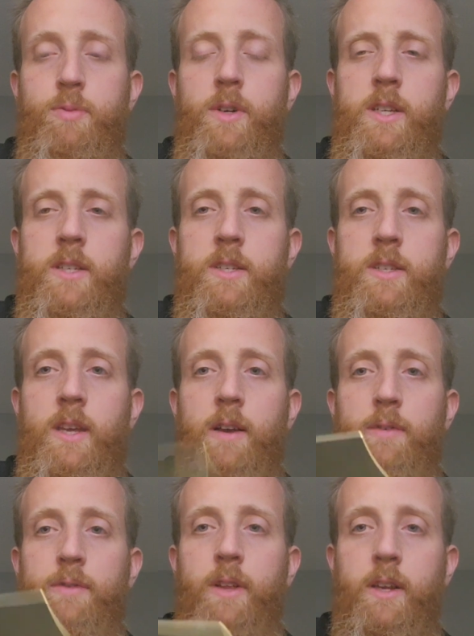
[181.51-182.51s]
pretty
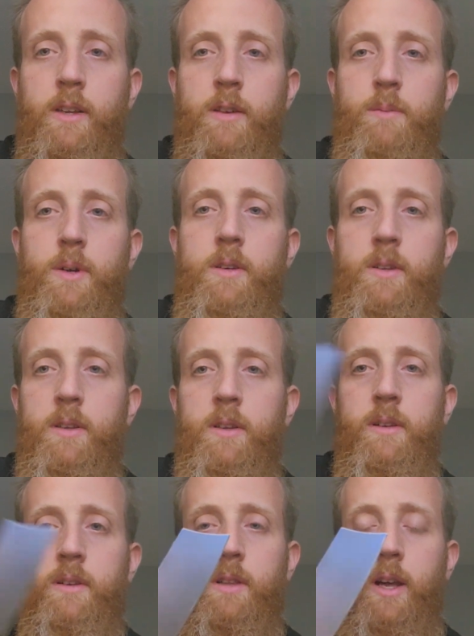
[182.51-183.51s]
stiff. Like compared
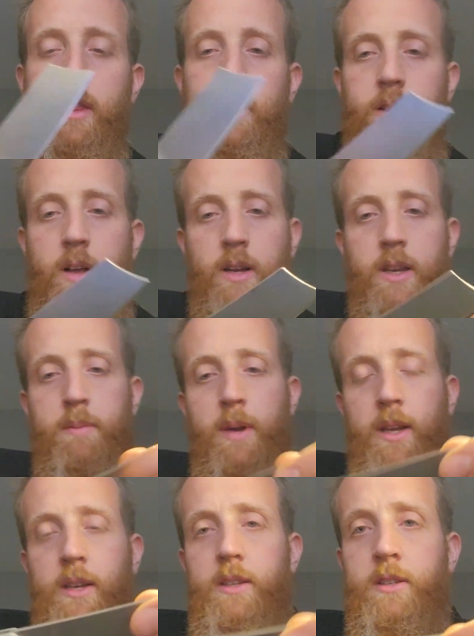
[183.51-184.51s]
to a lot of the locking
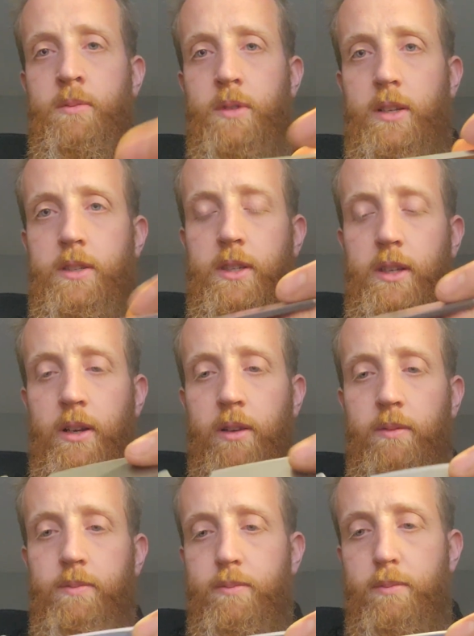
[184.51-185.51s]
mechanisms I see on
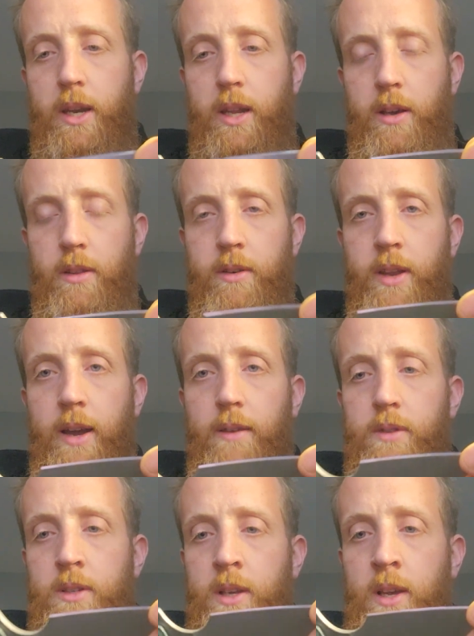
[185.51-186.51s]
many other
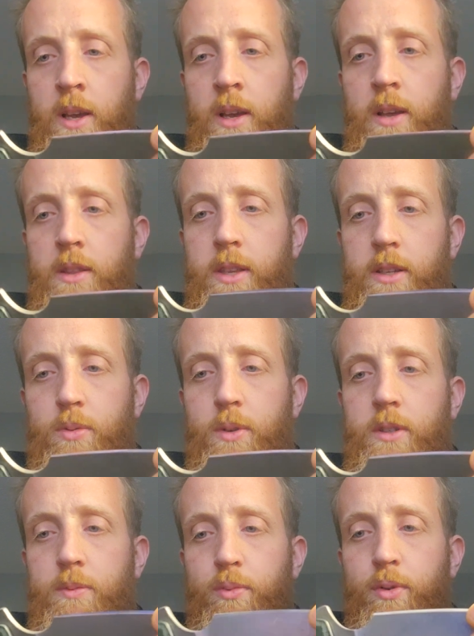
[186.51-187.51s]
knives, this
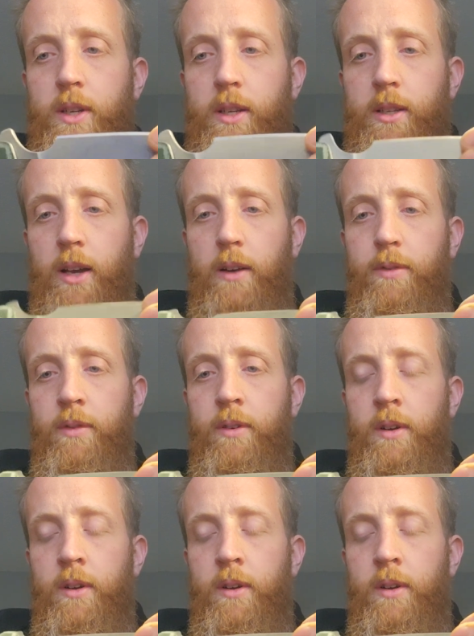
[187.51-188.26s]
one's pretty tough.